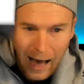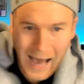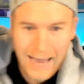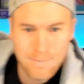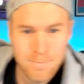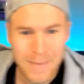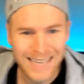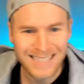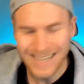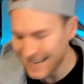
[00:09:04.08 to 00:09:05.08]
I
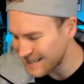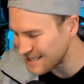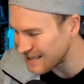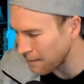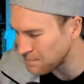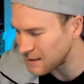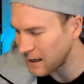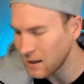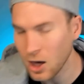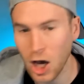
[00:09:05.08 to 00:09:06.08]
missed
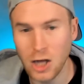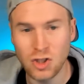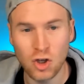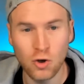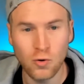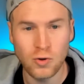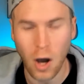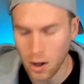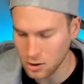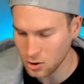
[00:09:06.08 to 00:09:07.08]
accepting a
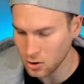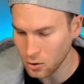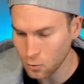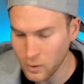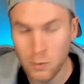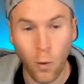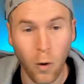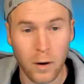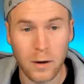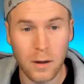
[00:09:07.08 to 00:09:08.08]
$2
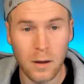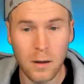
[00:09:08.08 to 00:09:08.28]
reward.